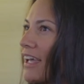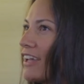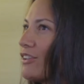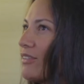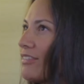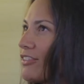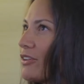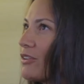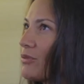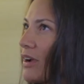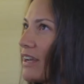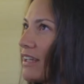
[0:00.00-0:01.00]
And you
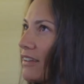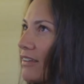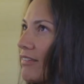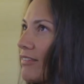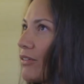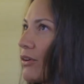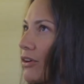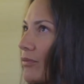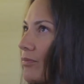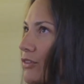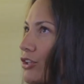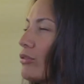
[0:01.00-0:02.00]
started writing this,
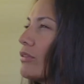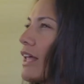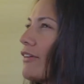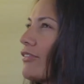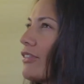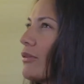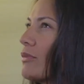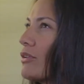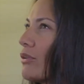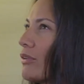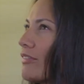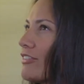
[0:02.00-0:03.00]
or you left the
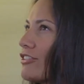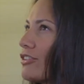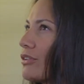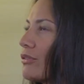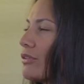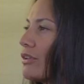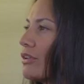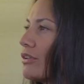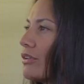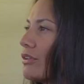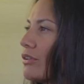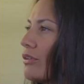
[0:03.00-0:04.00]
Monroe Institute.
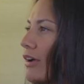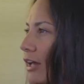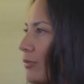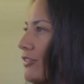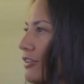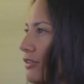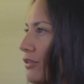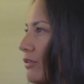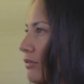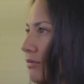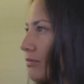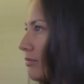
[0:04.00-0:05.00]
You helped
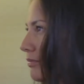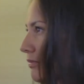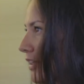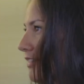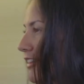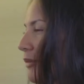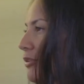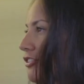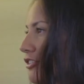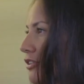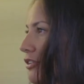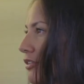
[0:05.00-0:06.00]
to establish
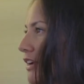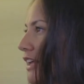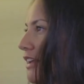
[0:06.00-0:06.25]
it or create